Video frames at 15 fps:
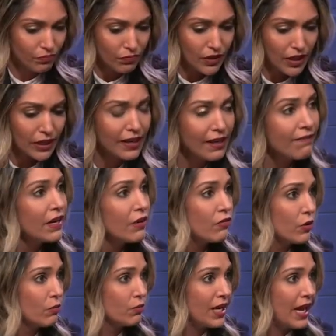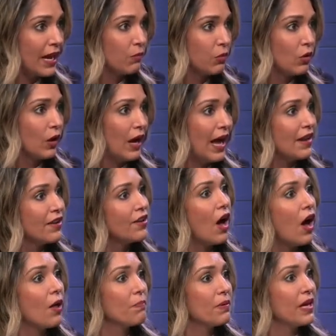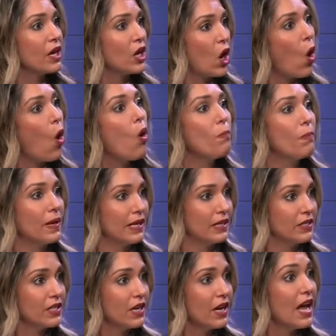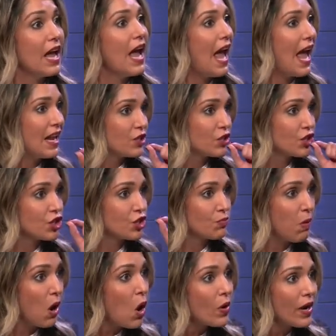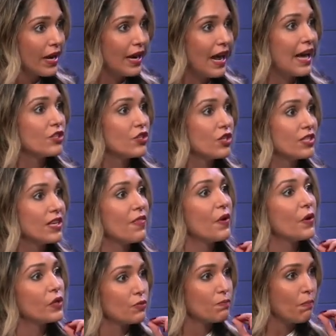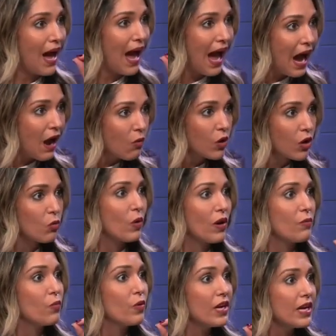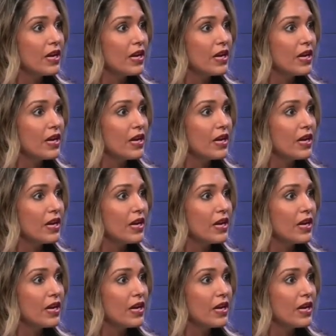living room table and not being opened and spoken, as you said, there's power when we